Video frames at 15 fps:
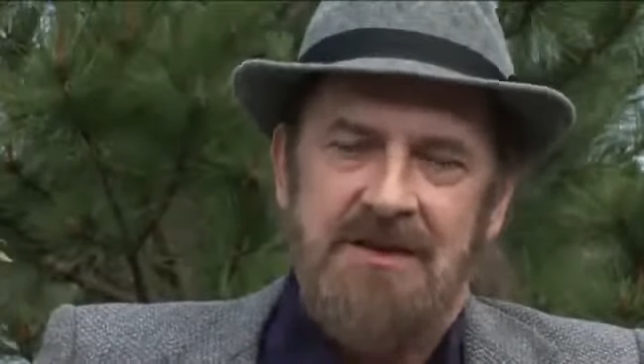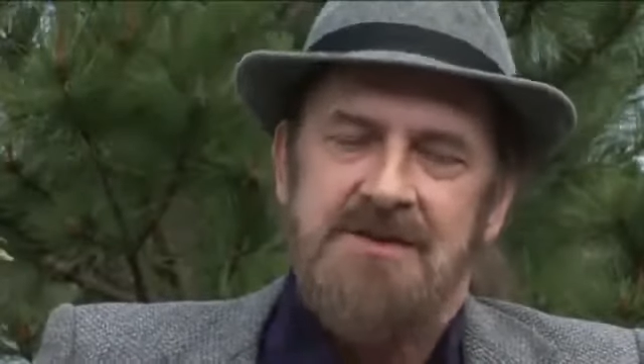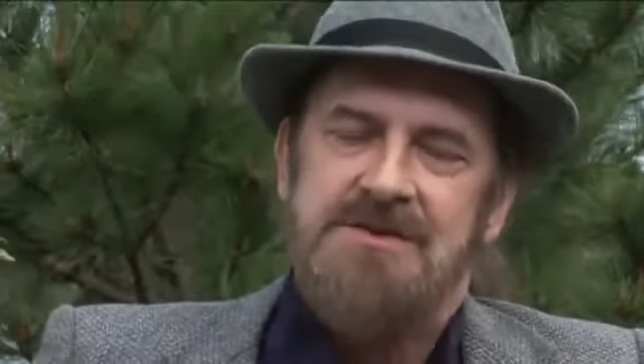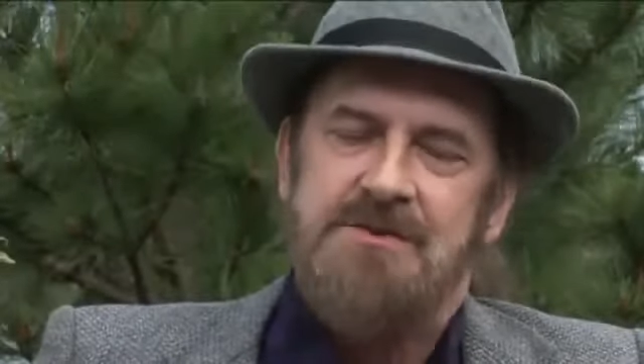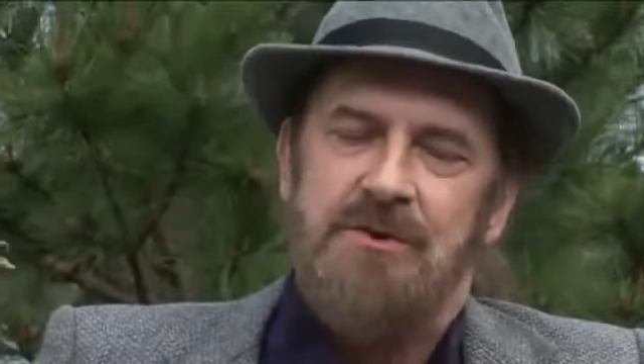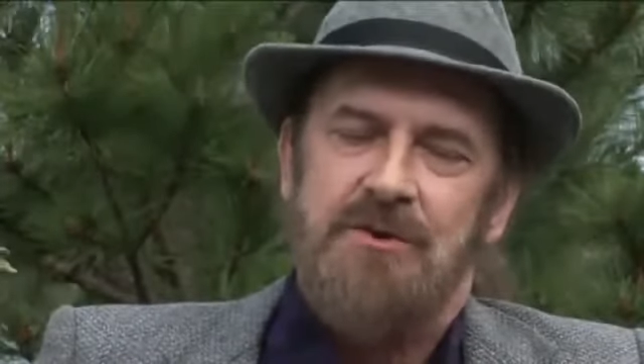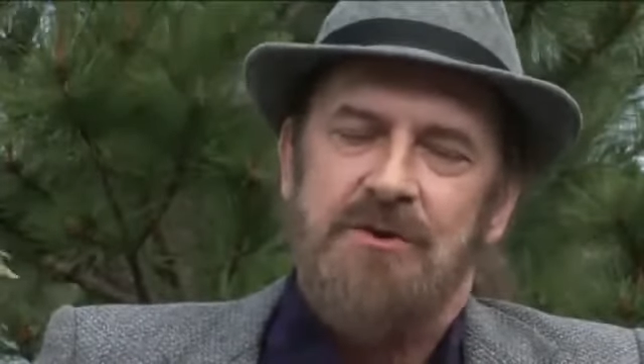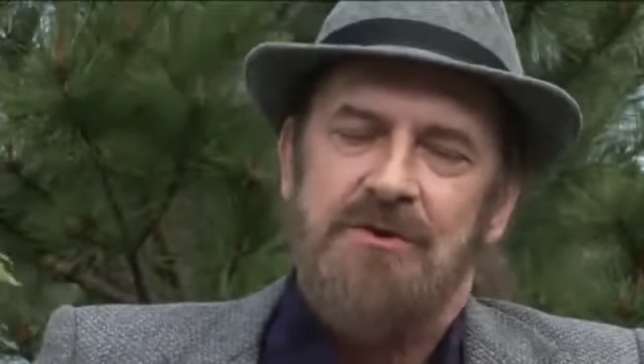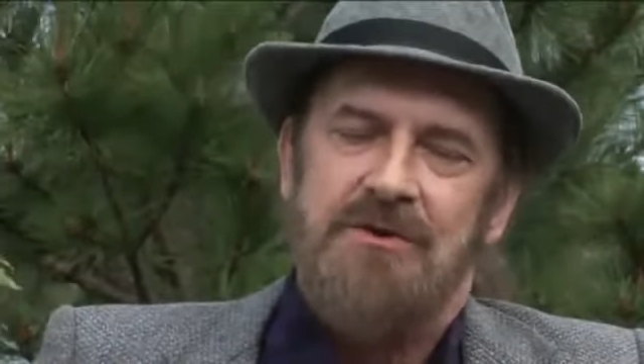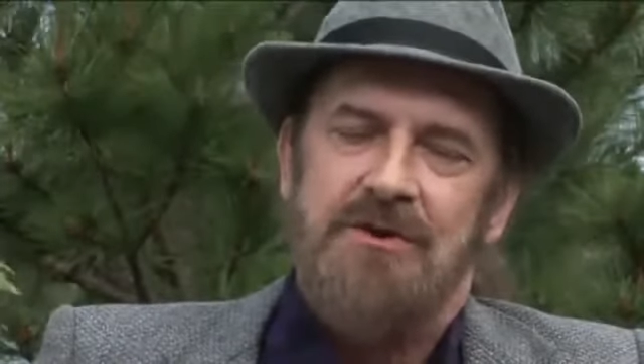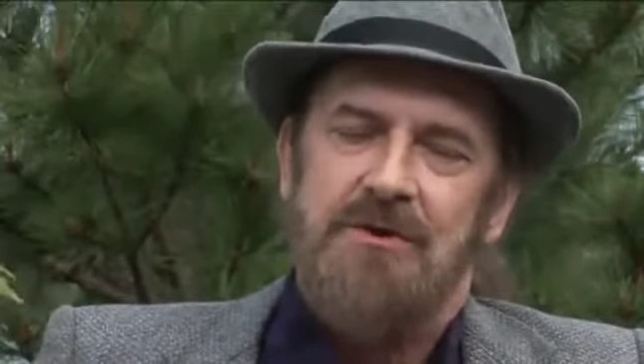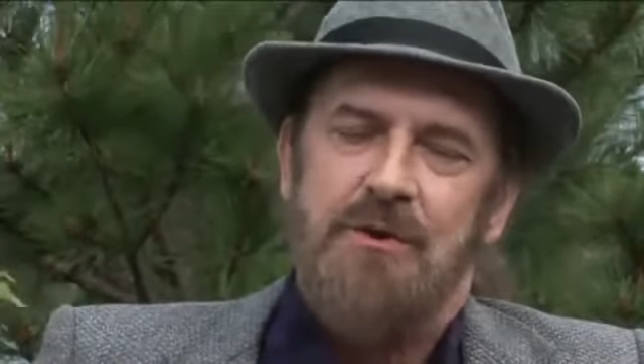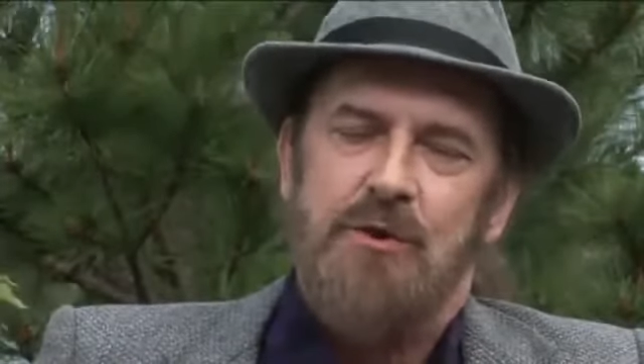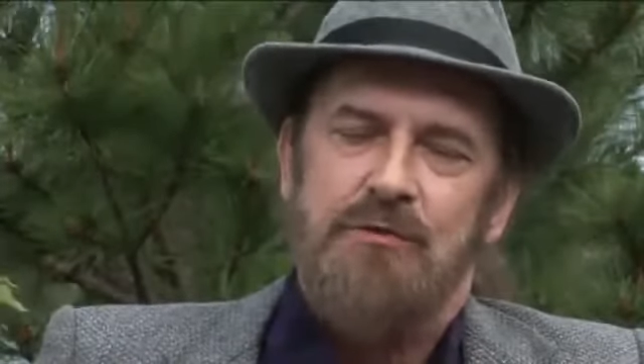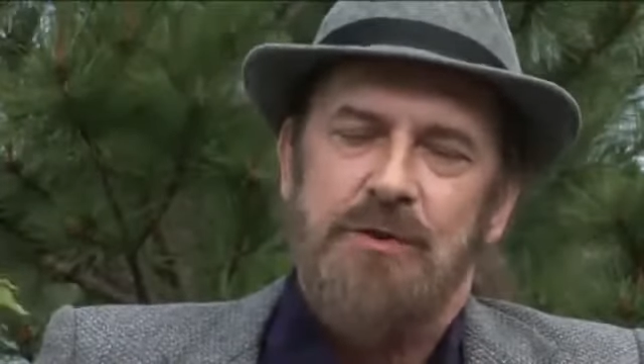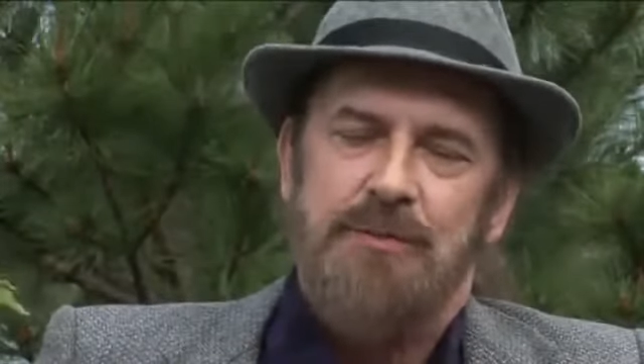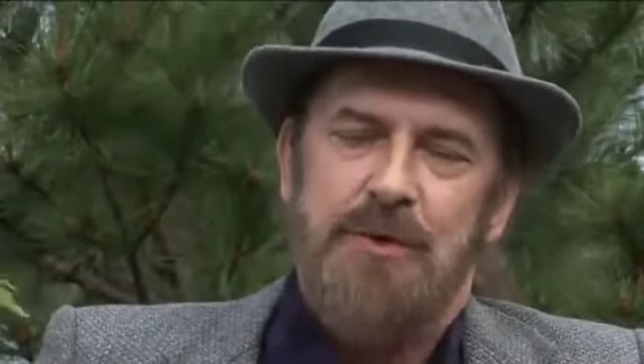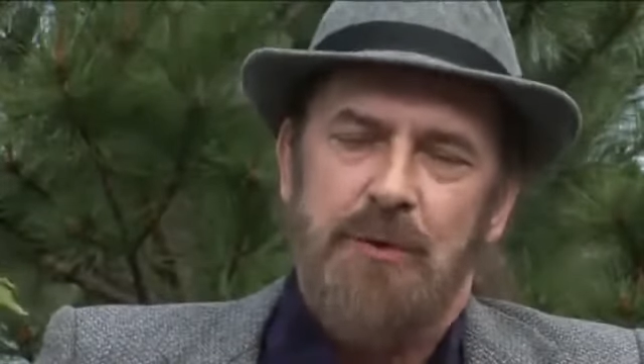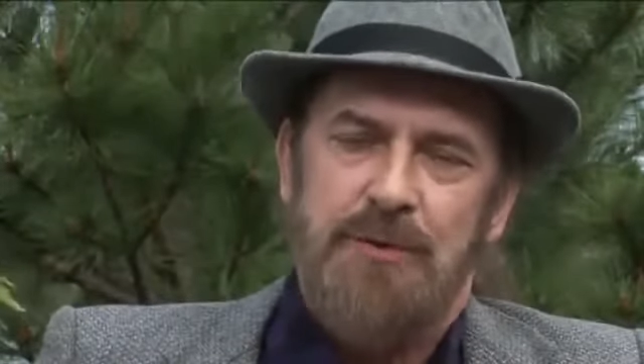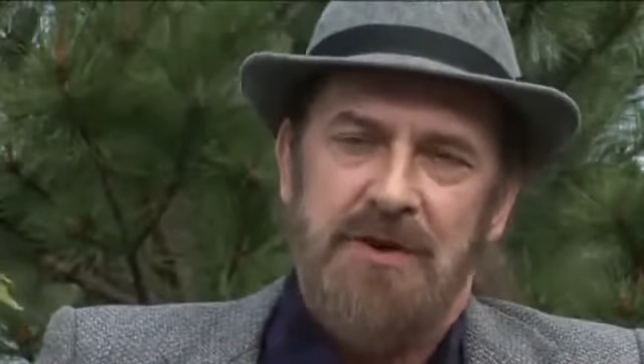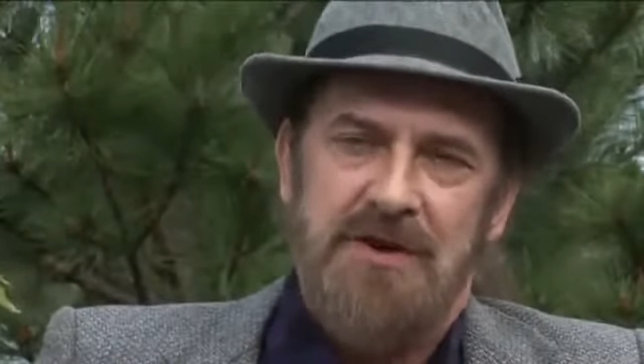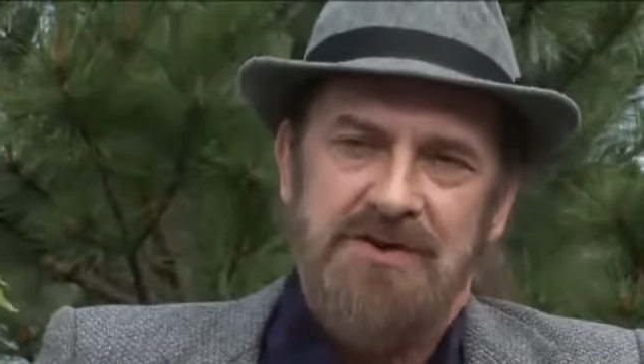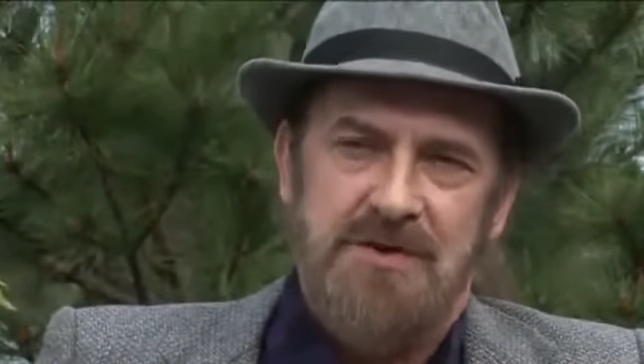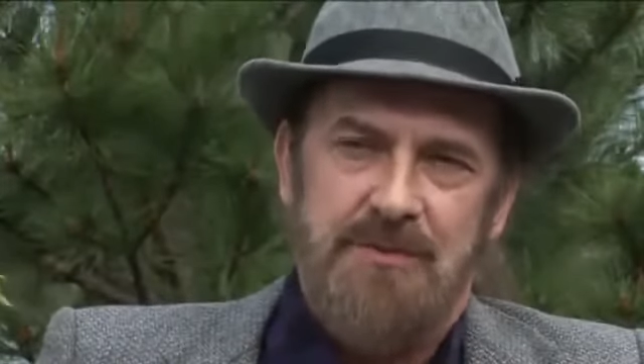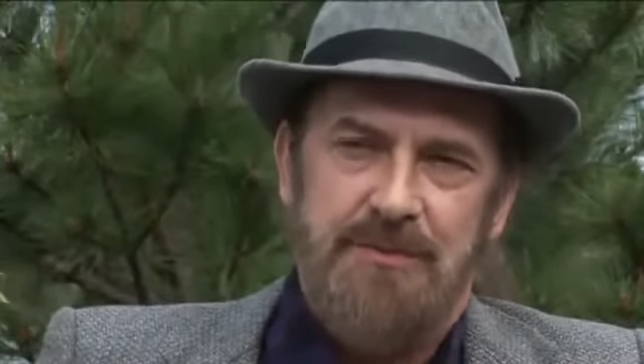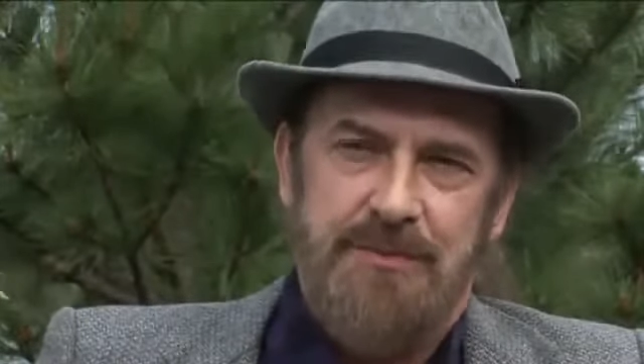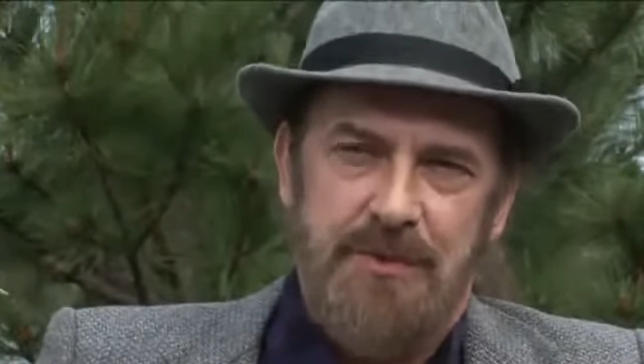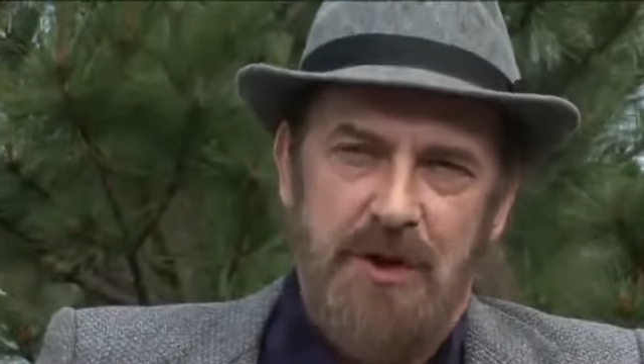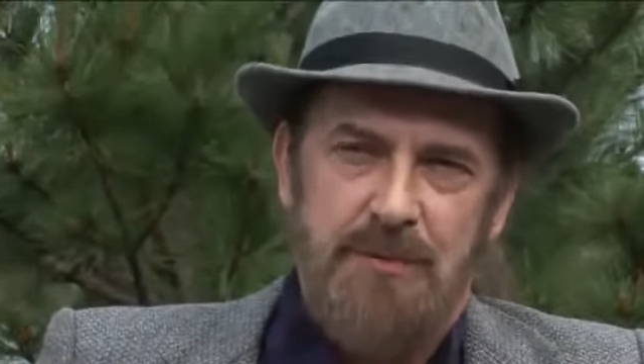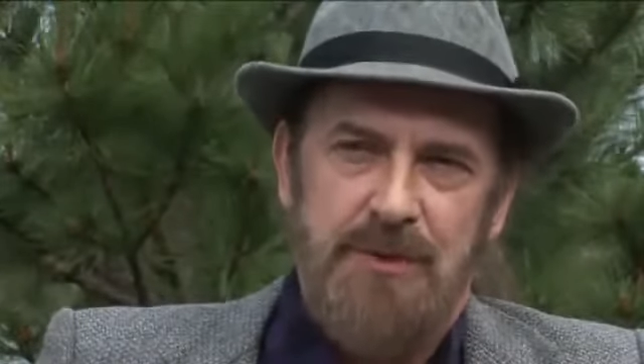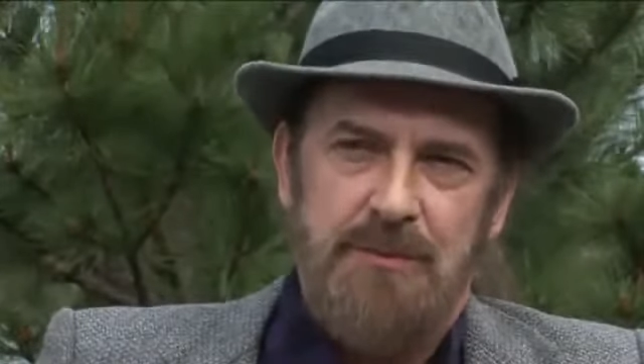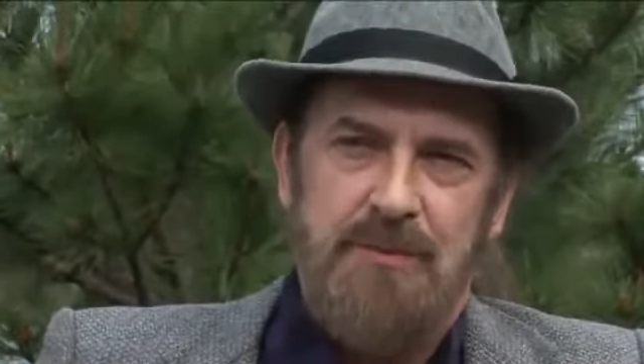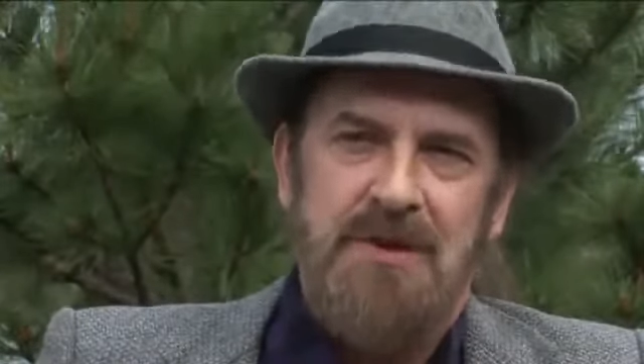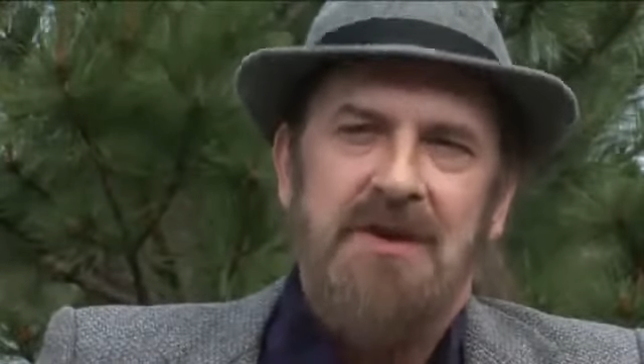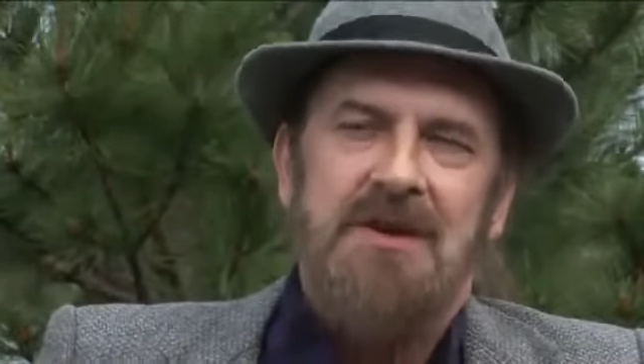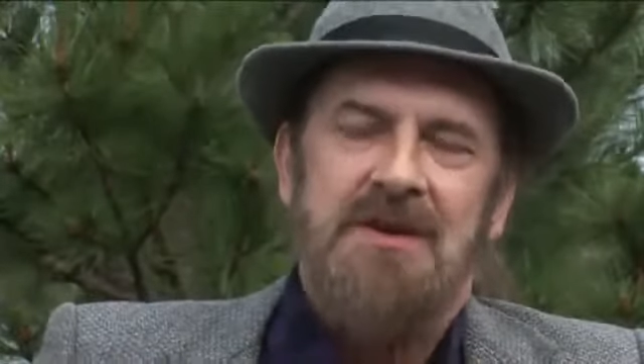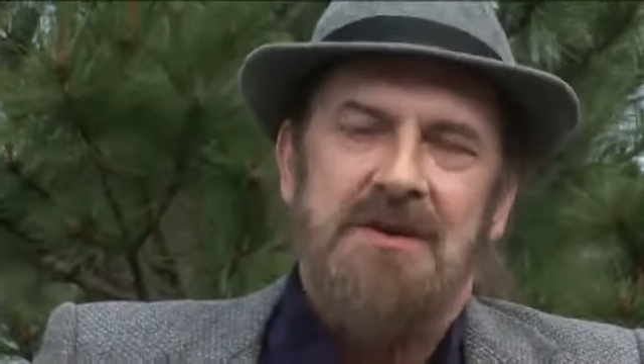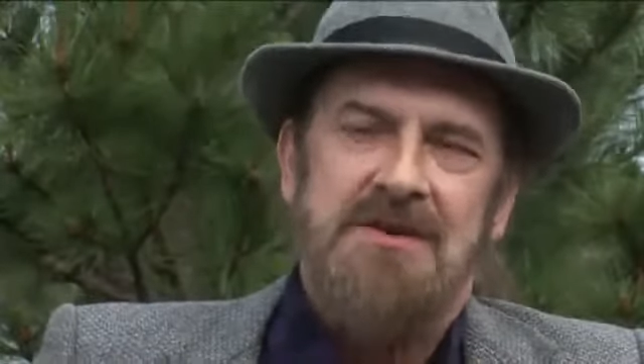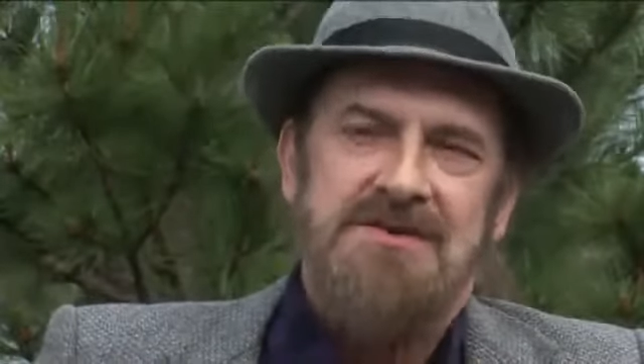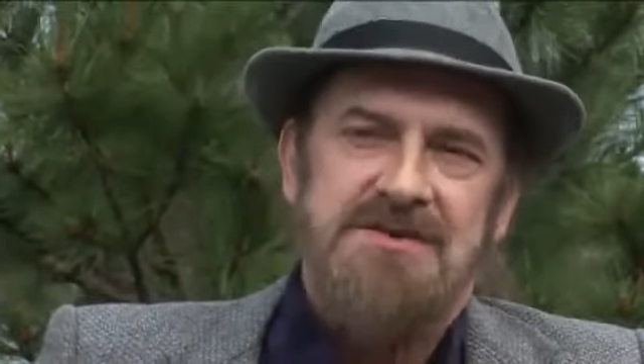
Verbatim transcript: So the overpopulation problem is